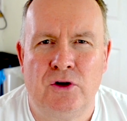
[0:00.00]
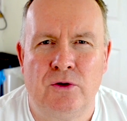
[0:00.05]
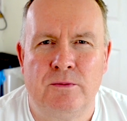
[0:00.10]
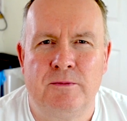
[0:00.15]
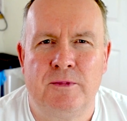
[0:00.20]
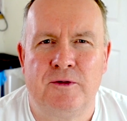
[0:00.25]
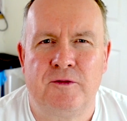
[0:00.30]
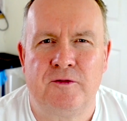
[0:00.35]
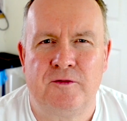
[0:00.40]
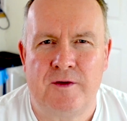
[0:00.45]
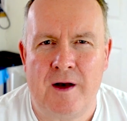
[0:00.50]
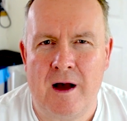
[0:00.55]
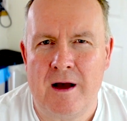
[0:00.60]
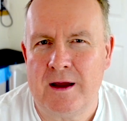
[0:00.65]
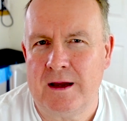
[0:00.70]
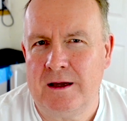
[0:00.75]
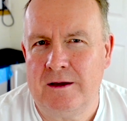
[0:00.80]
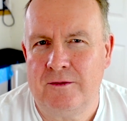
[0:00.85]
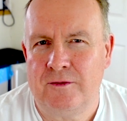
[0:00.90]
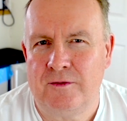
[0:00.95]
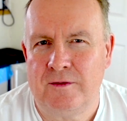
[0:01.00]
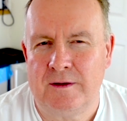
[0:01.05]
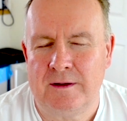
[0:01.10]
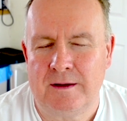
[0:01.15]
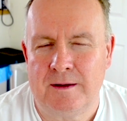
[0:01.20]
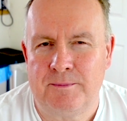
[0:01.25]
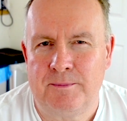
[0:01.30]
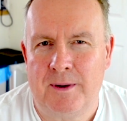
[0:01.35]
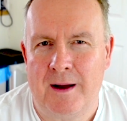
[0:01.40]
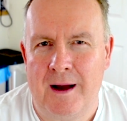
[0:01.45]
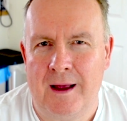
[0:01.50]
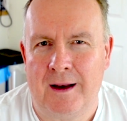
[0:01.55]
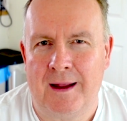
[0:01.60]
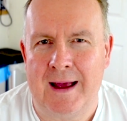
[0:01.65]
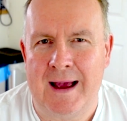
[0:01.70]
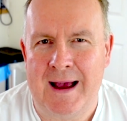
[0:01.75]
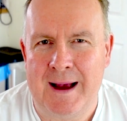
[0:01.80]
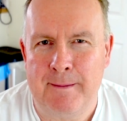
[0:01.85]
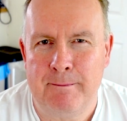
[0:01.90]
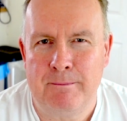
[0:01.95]
number 5 in the
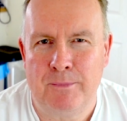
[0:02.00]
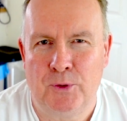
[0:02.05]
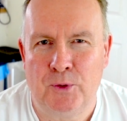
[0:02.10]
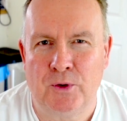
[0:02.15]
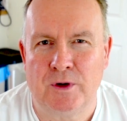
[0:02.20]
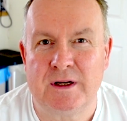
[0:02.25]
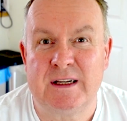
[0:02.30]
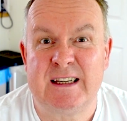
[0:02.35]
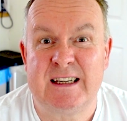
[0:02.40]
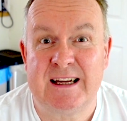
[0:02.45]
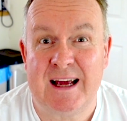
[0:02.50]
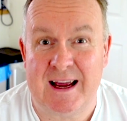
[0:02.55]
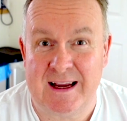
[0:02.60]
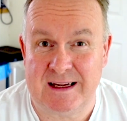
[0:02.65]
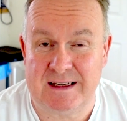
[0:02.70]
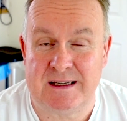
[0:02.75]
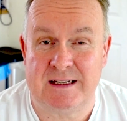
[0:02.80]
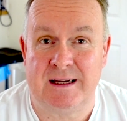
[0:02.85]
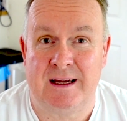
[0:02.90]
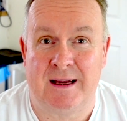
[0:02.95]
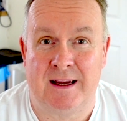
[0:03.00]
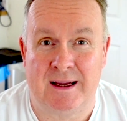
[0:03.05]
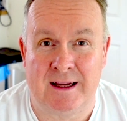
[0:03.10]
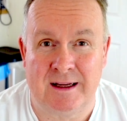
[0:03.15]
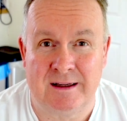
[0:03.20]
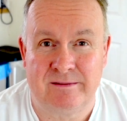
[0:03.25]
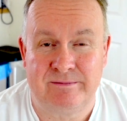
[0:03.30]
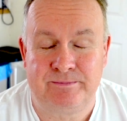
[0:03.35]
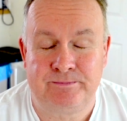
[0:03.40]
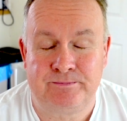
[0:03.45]
pilot handbook, taxiing.